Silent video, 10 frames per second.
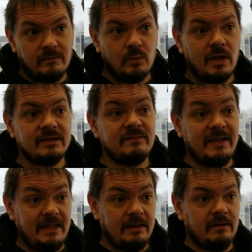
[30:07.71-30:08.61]
was
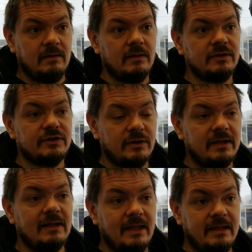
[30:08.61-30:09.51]
being
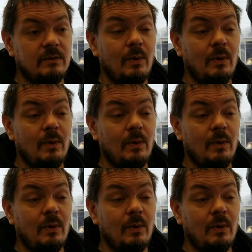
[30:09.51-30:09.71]
circulated,